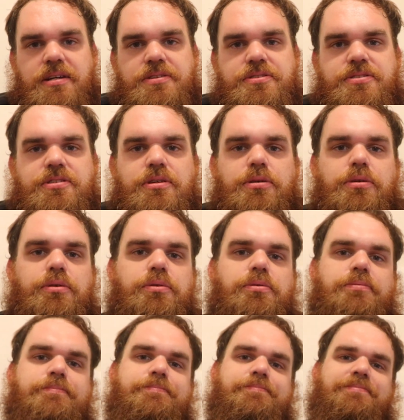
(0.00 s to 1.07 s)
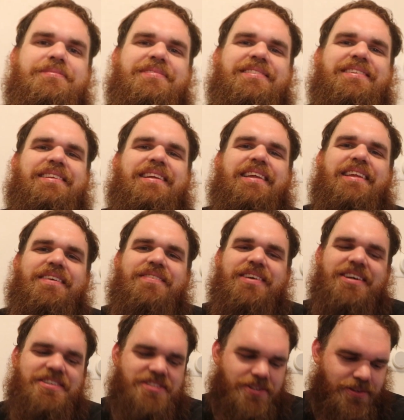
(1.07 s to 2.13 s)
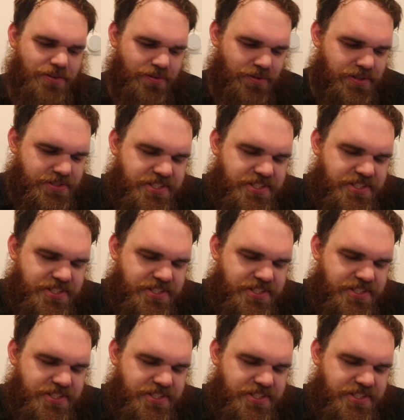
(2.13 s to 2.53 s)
So, and then we also